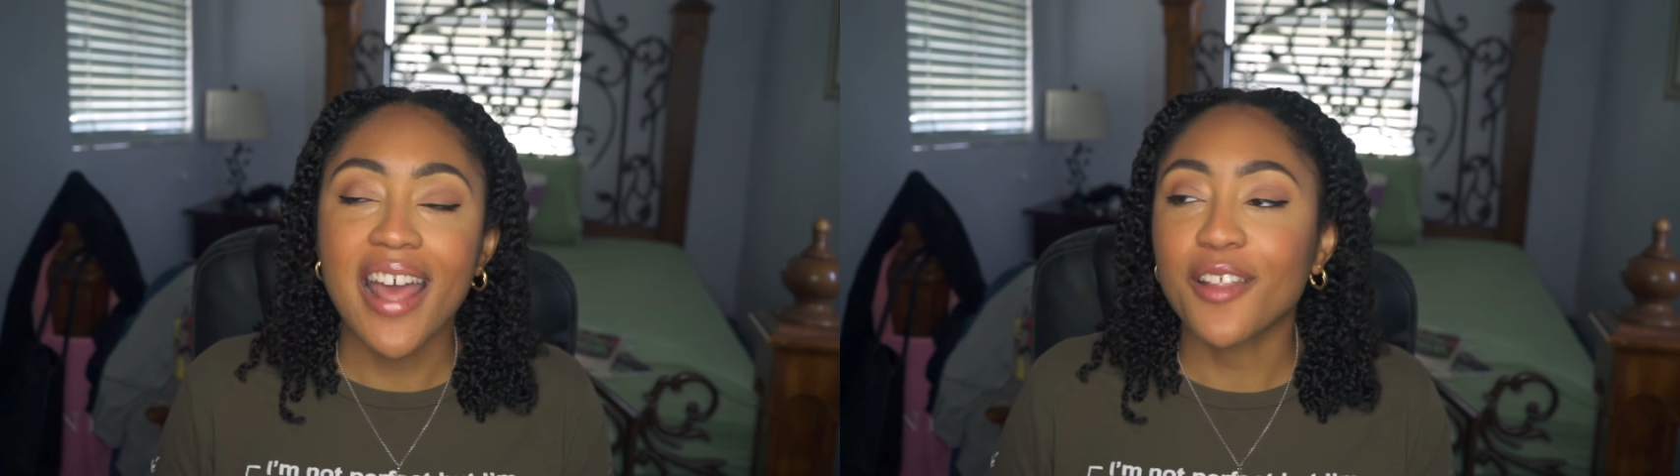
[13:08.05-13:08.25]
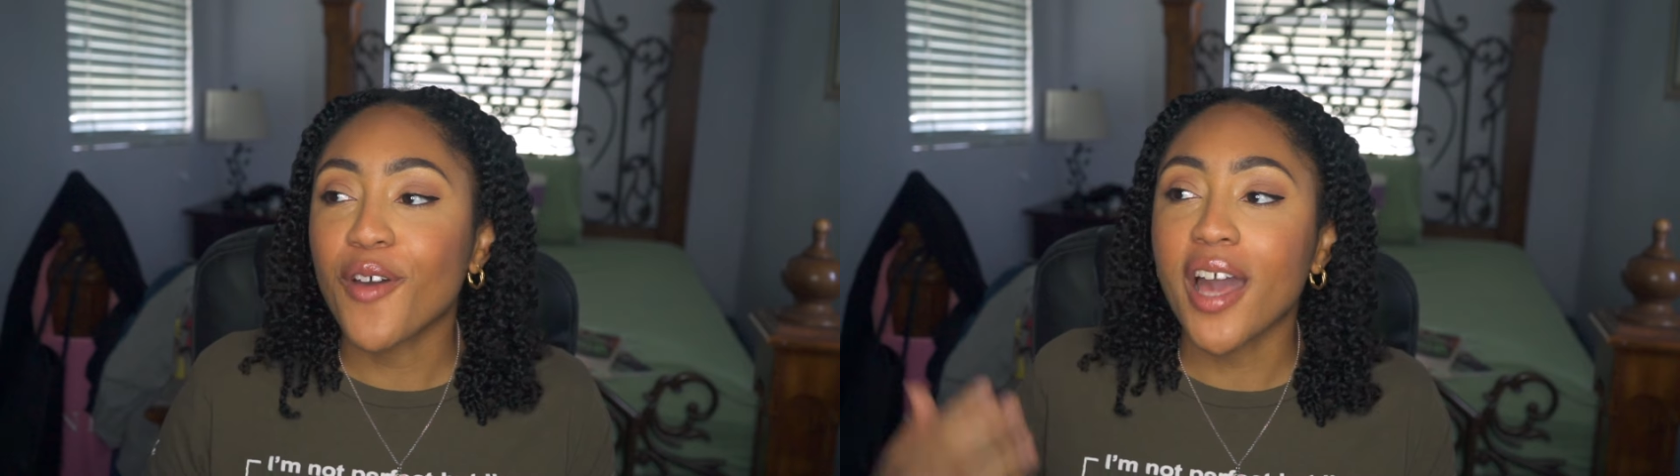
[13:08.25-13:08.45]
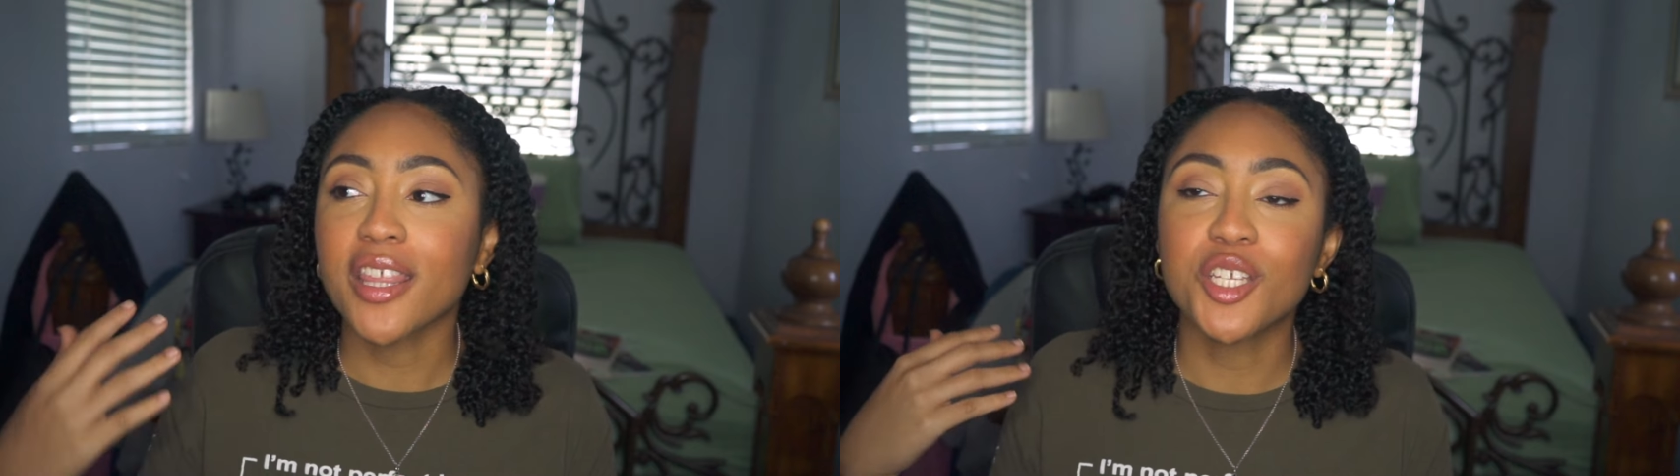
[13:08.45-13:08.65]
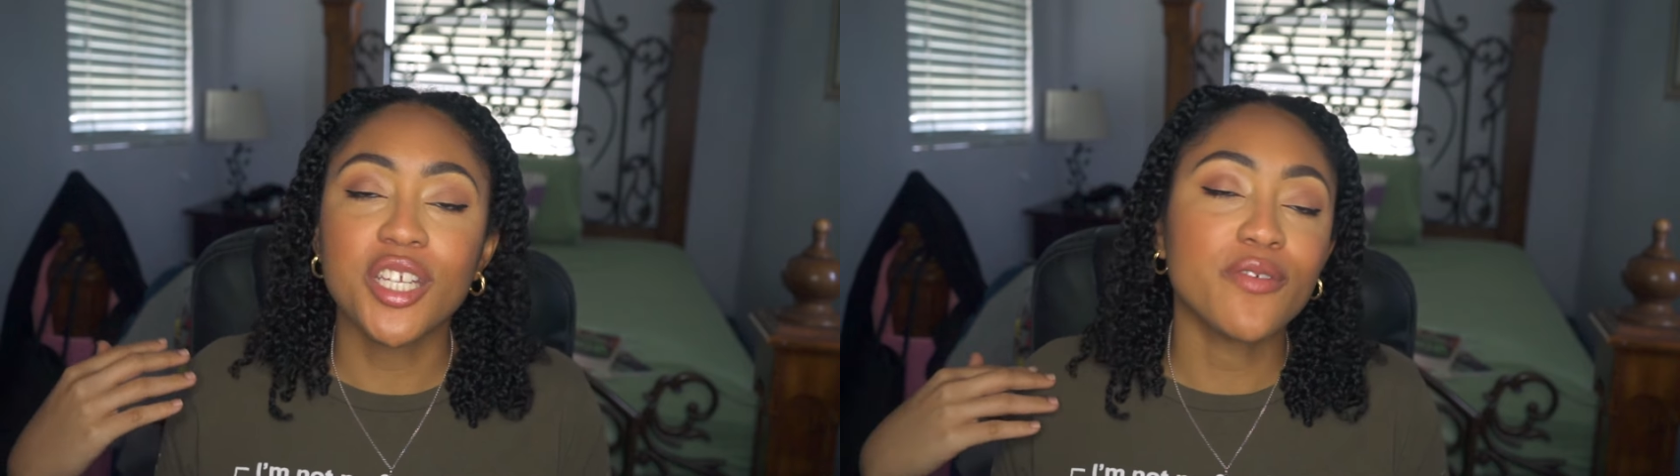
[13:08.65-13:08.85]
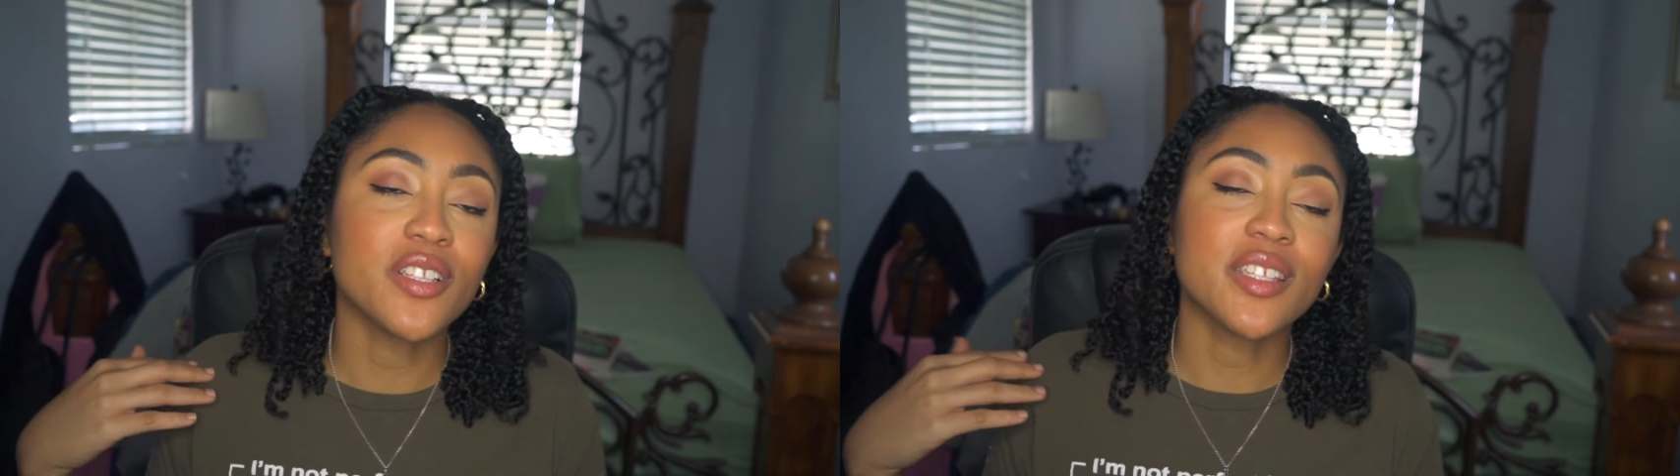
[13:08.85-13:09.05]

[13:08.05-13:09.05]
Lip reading: And the fact that she even